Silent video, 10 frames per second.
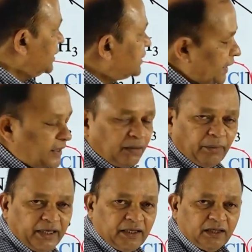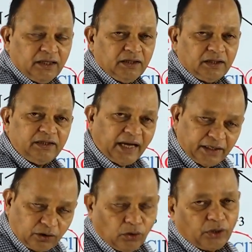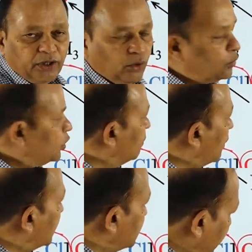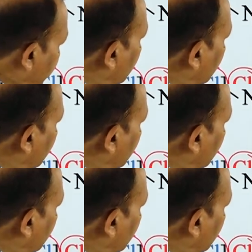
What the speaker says: tetramine dichlorido cobalt 3